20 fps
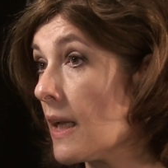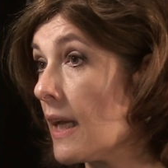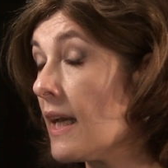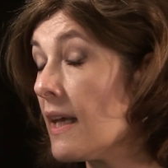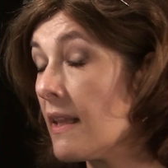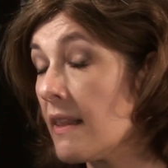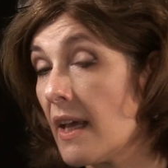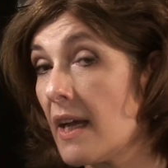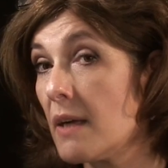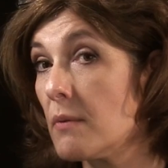
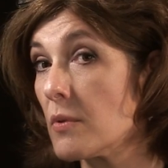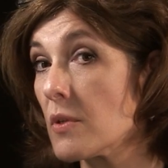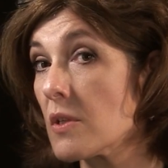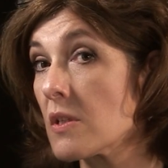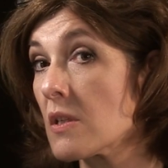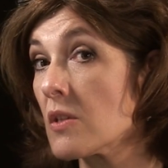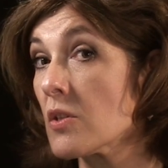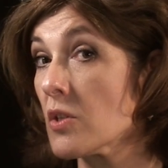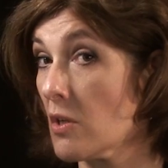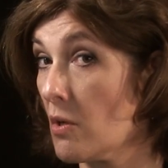And that
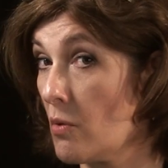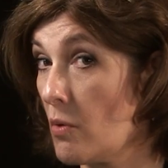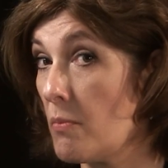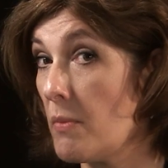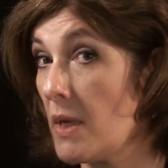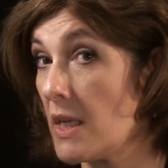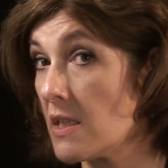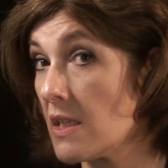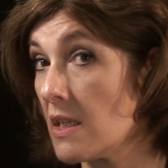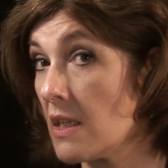was so
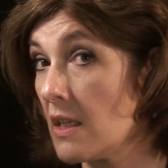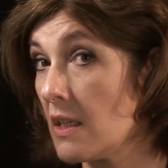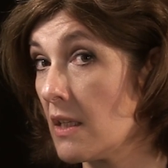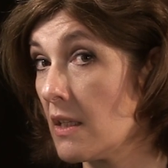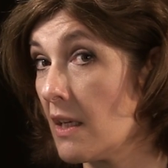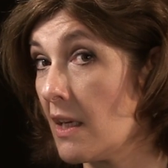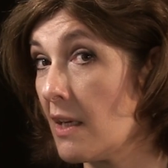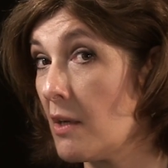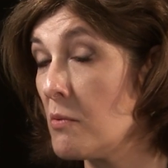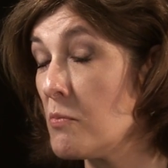amazing.
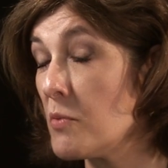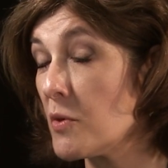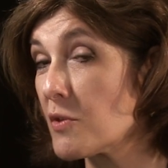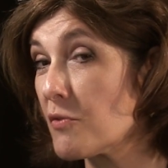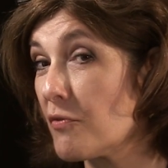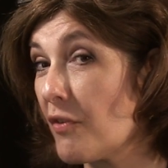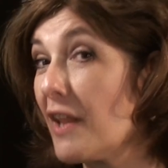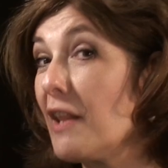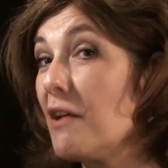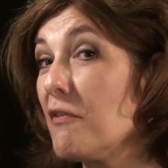I
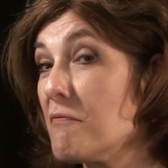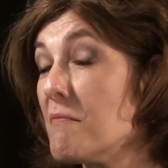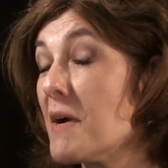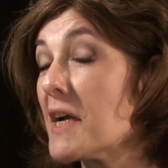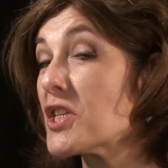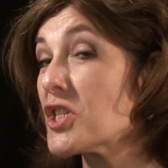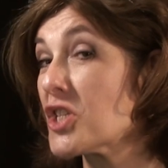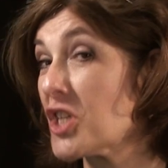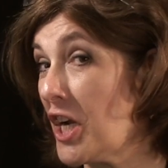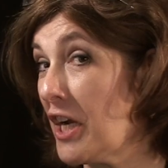almost fell off
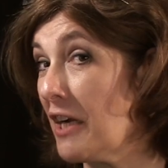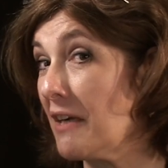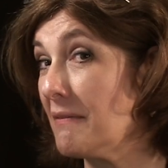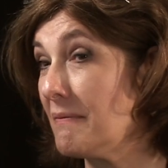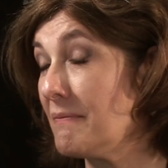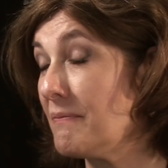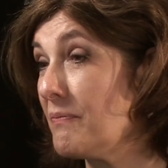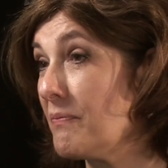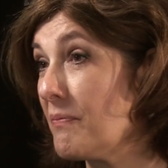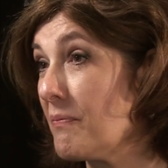my chair
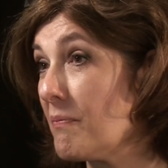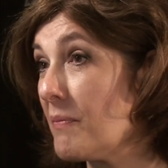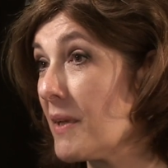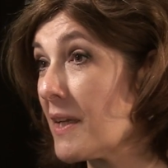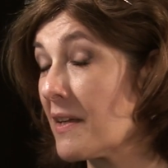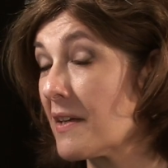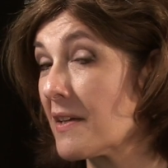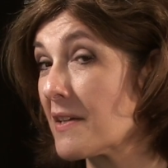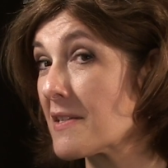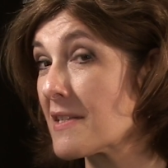
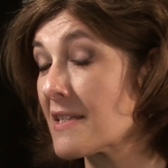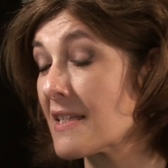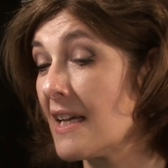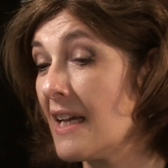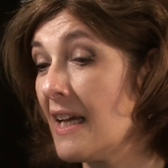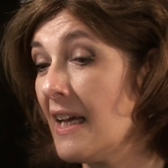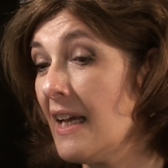because